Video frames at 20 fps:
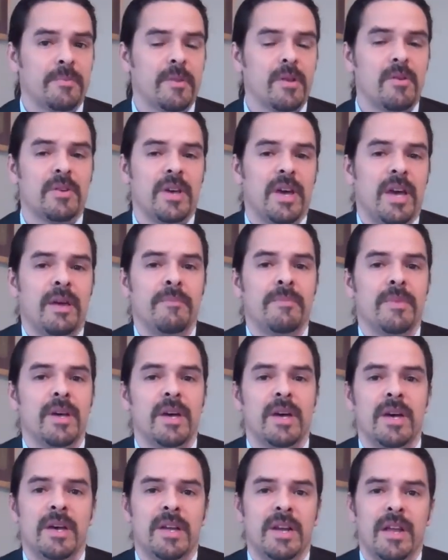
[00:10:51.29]
okay,
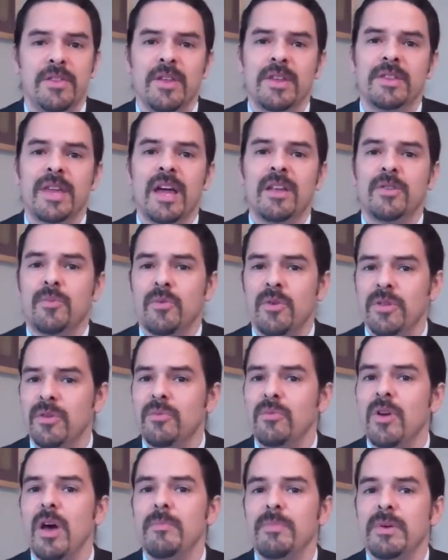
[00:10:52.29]
and I think that's where the
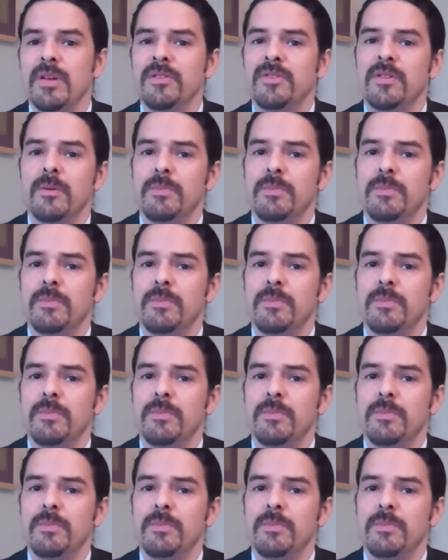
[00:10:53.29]
rub is.